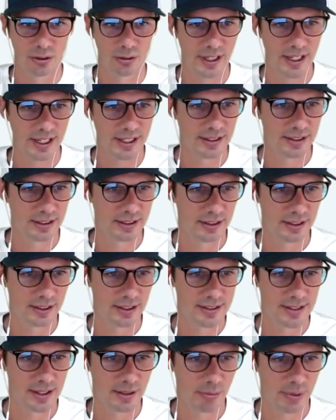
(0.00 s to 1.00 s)
Great.
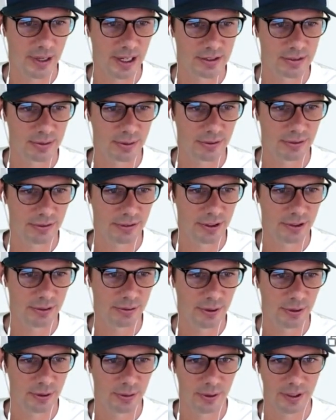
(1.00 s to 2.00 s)
Let's head back to our
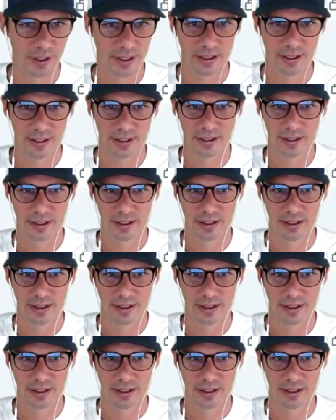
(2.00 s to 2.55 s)
funnel real quick.